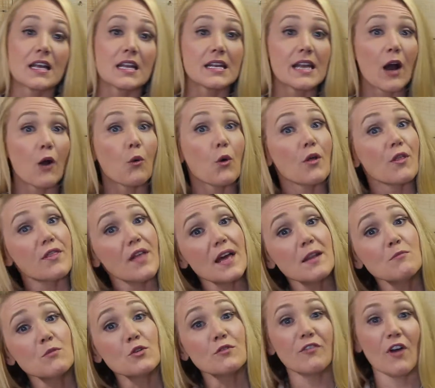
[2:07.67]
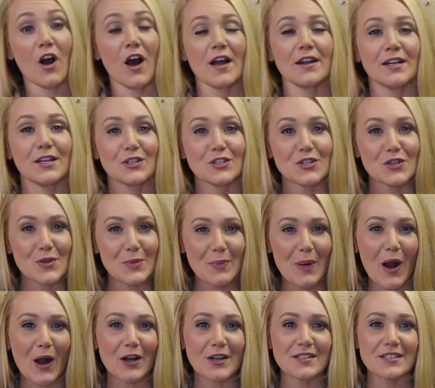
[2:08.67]
Now we'll then move on to the
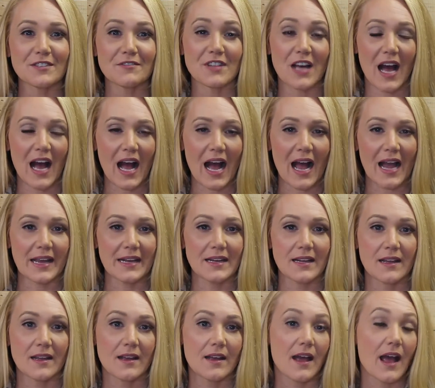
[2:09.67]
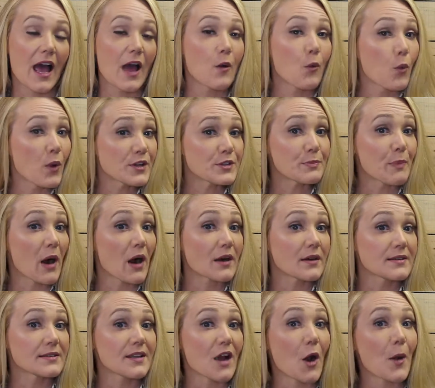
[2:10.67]
parts of the hide and which
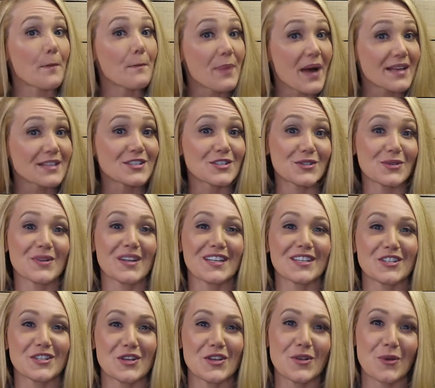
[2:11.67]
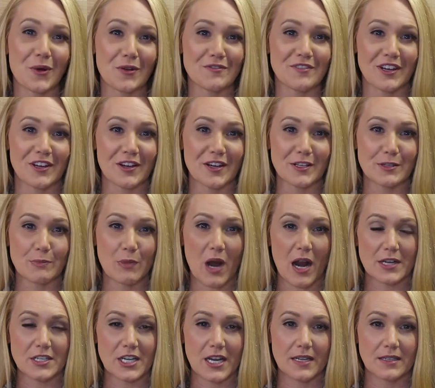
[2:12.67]
parts are best suited to your various
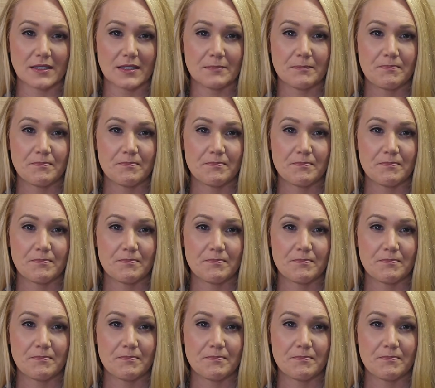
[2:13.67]
project.